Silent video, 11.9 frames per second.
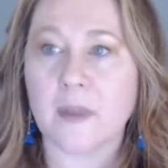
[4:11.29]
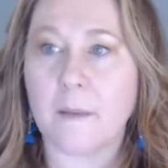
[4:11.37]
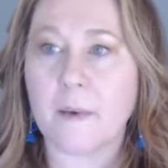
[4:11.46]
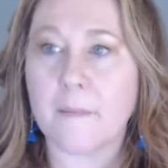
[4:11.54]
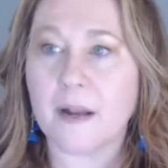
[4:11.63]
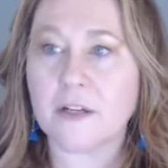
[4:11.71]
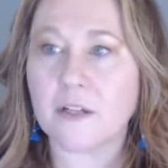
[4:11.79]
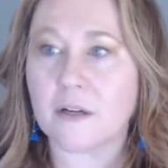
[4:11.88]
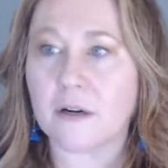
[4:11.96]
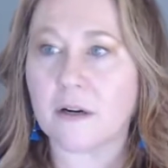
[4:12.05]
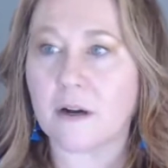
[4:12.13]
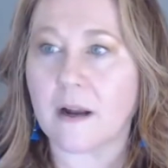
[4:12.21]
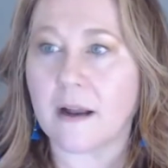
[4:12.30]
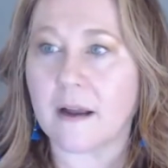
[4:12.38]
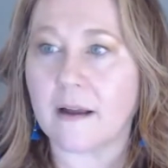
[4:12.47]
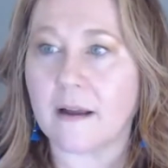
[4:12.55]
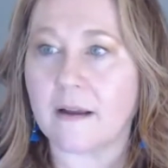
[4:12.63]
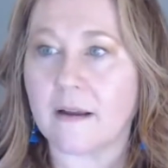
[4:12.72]
I'm not sure.
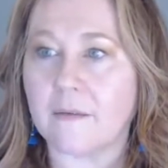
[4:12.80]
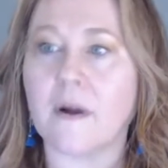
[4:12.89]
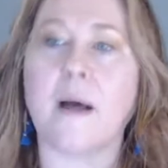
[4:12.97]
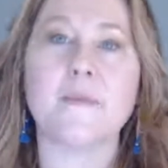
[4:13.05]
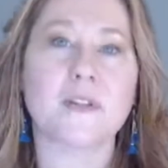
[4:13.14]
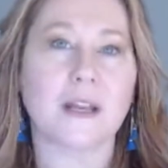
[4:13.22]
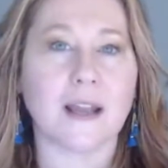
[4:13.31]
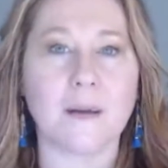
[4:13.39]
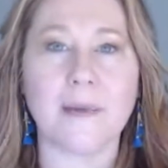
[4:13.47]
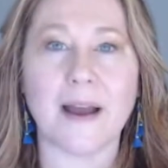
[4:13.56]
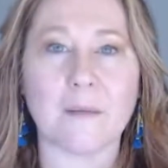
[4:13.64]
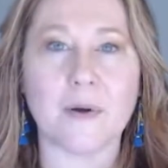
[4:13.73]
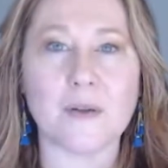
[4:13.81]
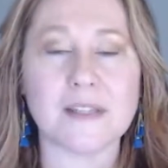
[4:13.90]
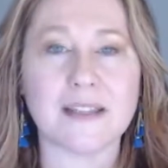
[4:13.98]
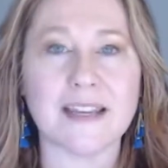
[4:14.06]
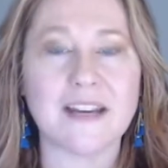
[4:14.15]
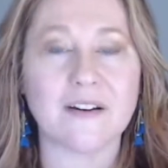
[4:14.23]
Well, I'm just going to come back and post
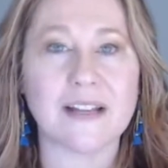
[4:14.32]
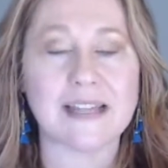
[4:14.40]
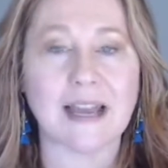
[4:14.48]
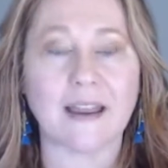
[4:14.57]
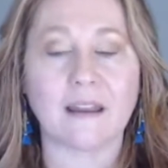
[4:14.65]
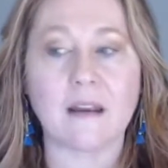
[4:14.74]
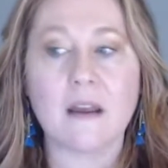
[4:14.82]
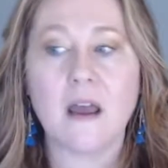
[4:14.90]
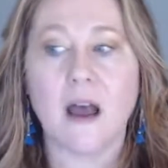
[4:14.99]
the link here in a second,